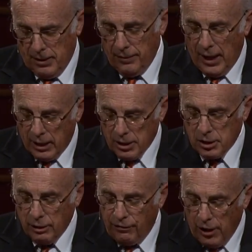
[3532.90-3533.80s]
And that
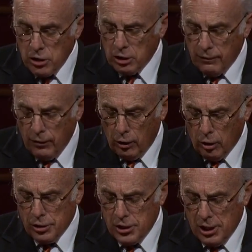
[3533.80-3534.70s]
his confession of the
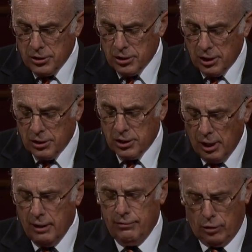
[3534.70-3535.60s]
Lord Jesus as
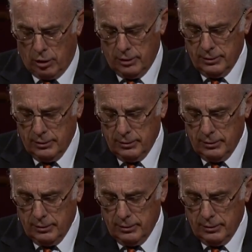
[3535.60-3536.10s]
Savior